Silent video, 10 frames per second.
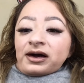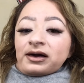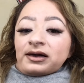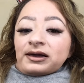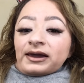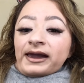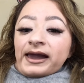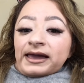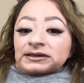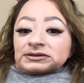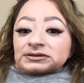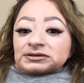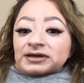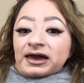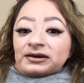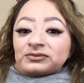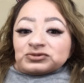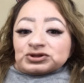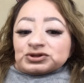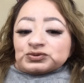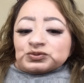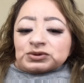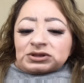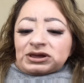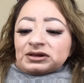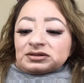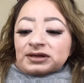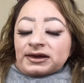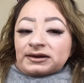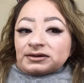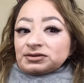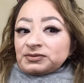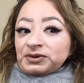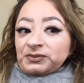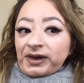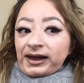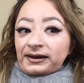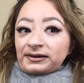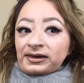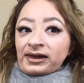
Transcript: And I am just really excited to be back.